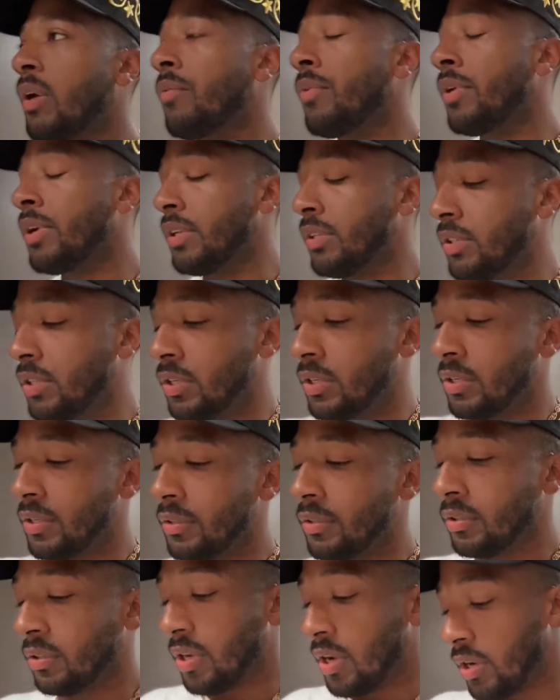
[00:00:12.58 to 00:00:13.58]
But I wanted
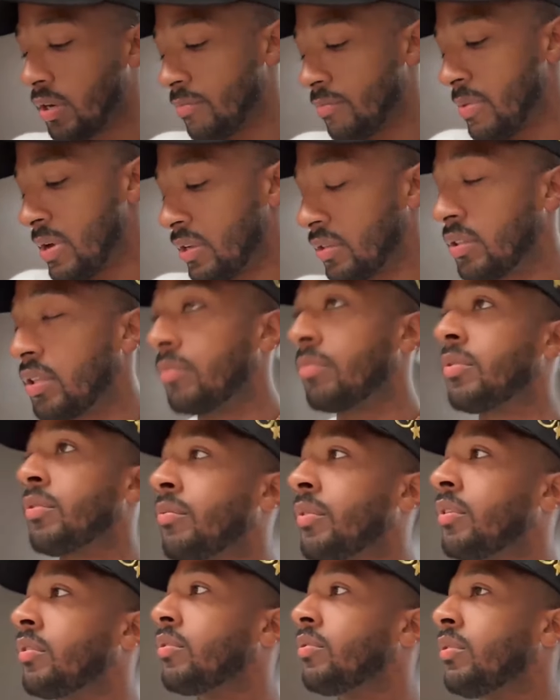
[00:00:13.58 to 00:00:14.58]
to talk about
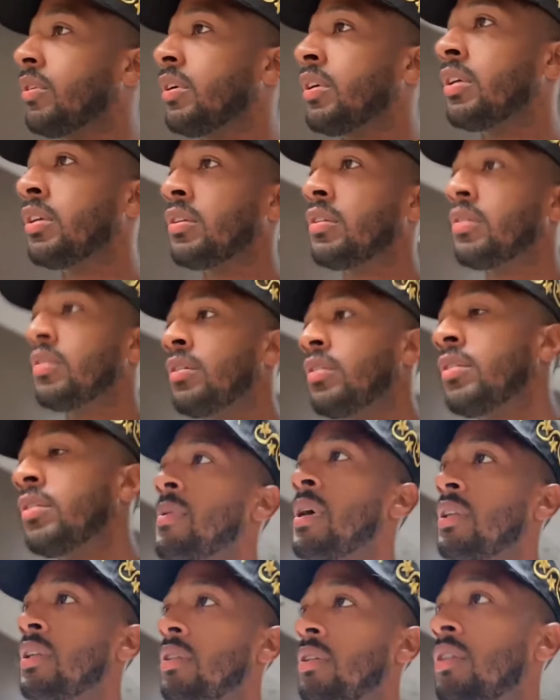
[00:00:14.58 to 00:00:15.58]
something real quick,
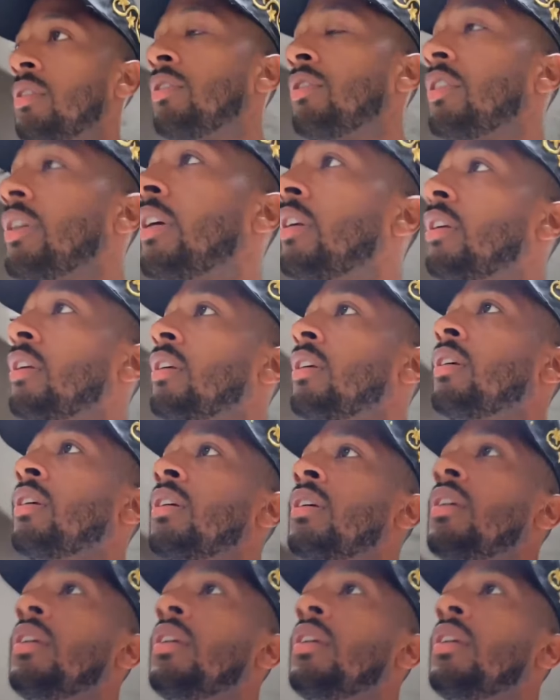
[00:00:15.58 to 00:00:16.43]
about this journey,